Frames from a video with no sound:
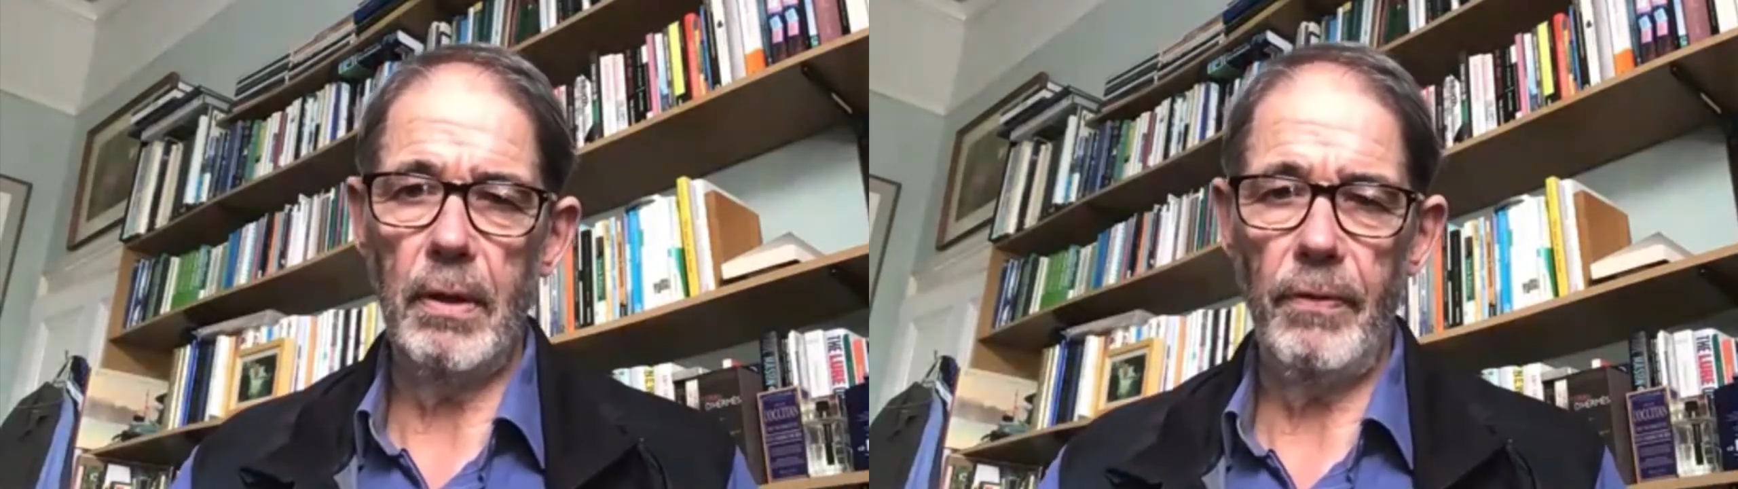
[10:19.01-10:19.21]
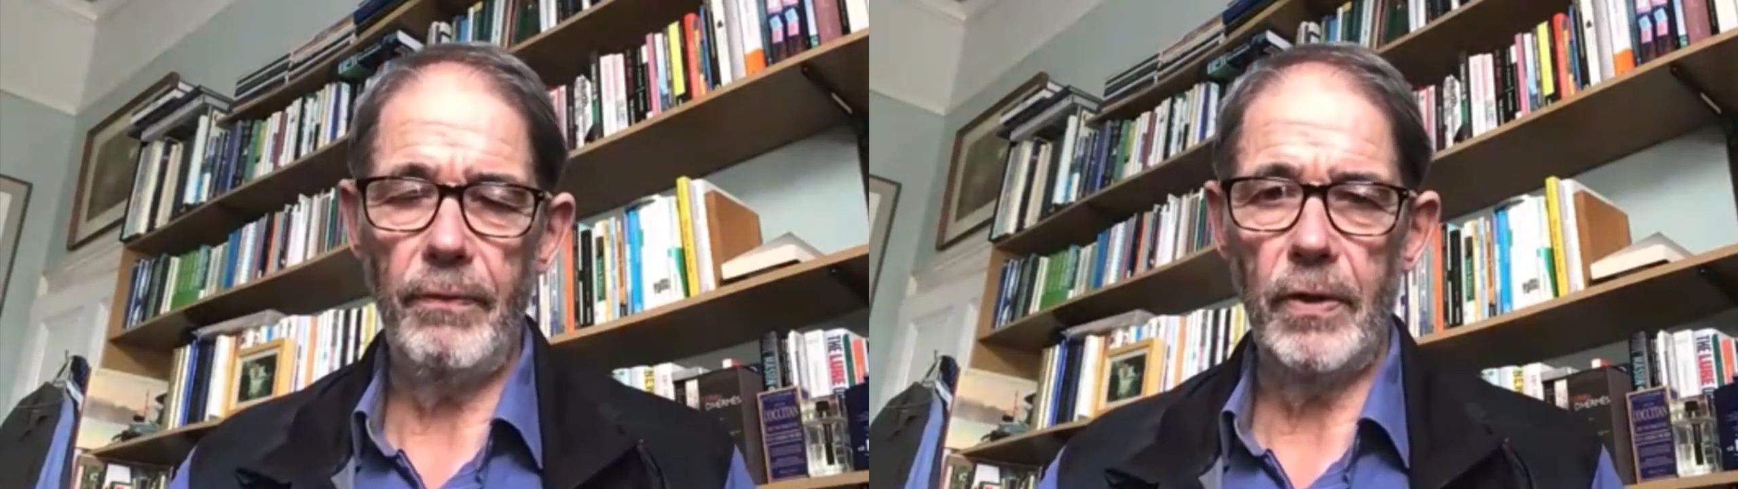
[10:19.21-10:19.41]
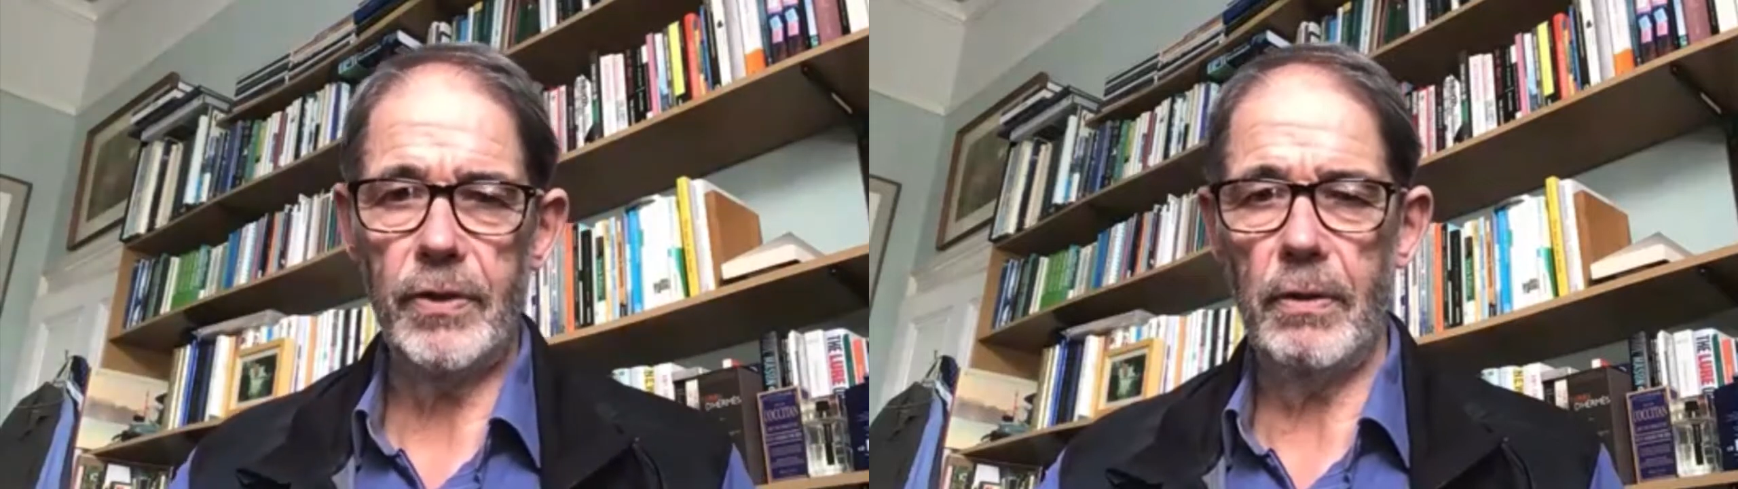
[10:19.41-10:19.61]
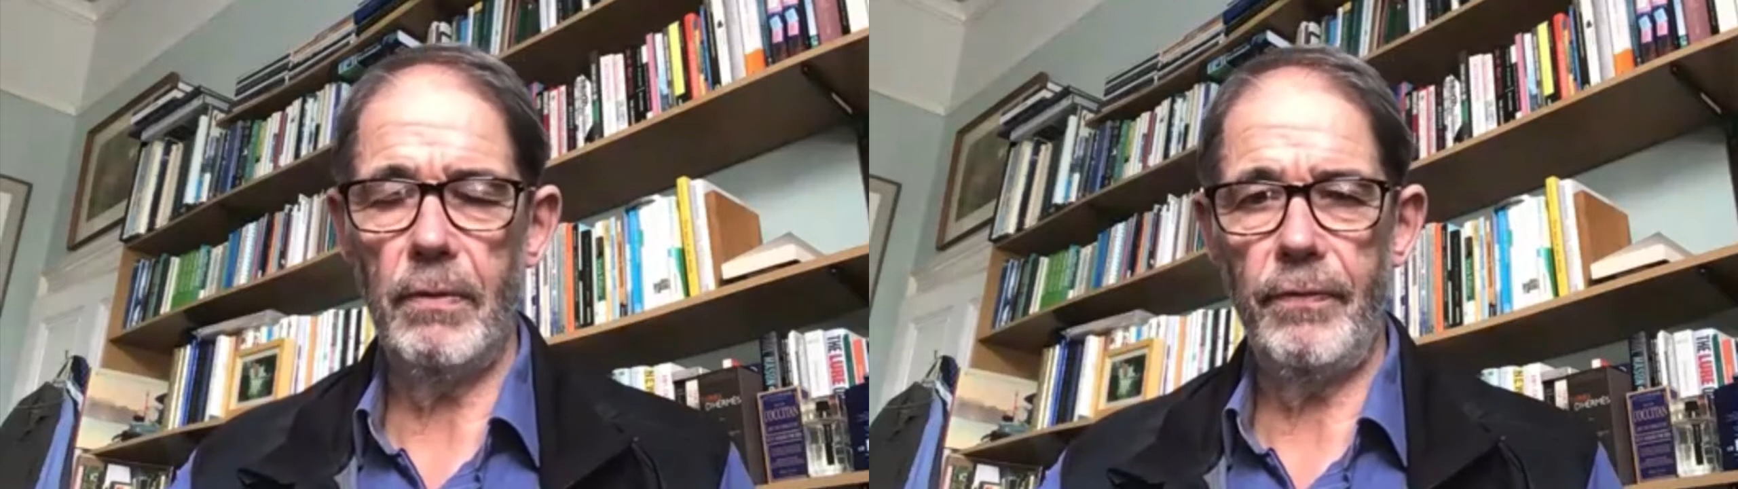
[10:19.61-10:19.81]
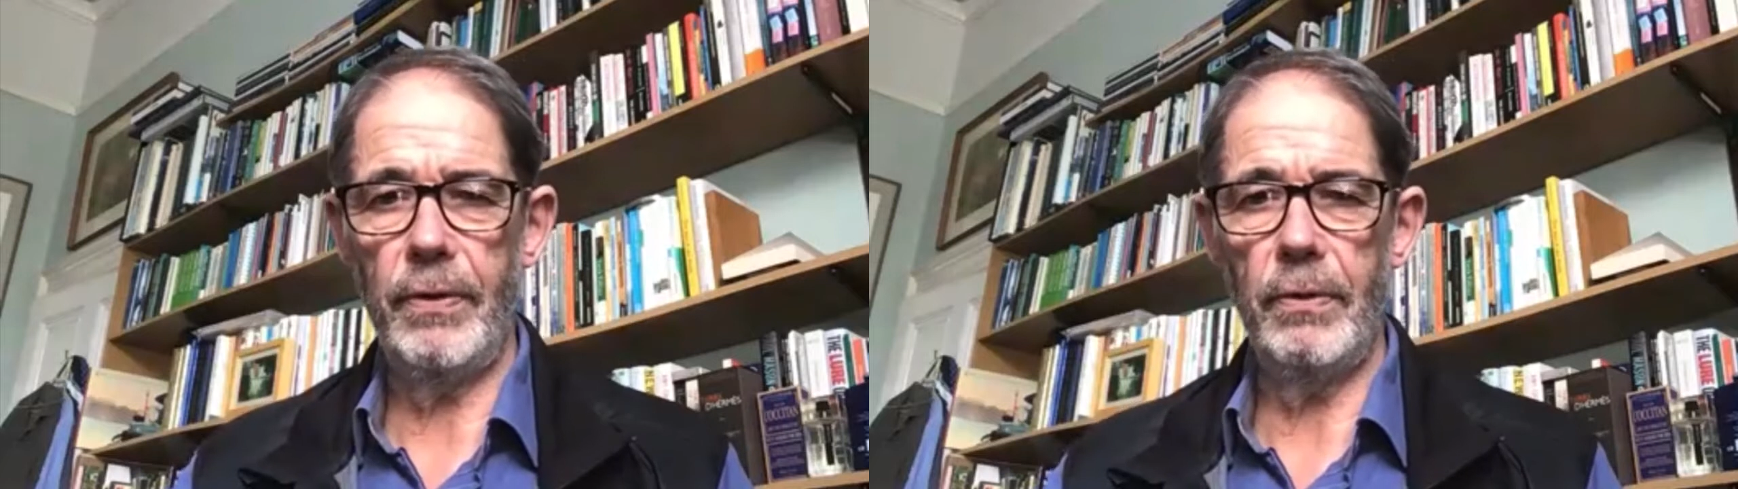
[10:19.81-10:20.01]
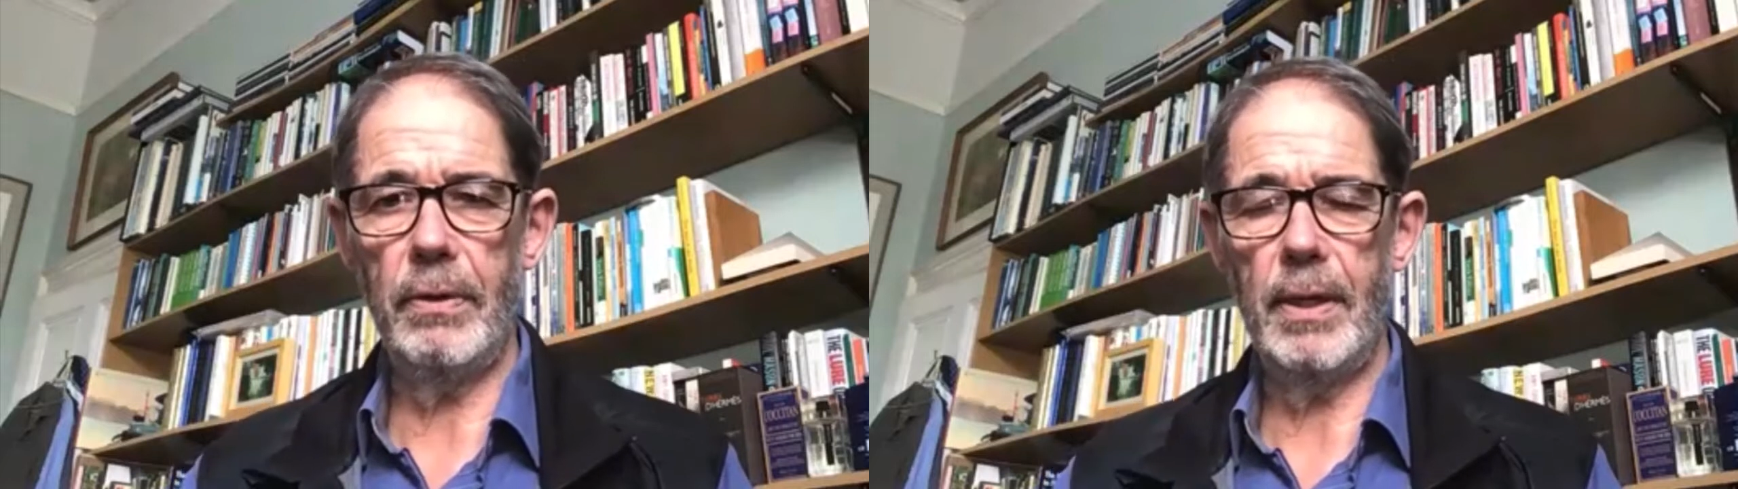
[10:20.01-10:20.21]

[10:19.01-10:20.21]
of the fossil fuel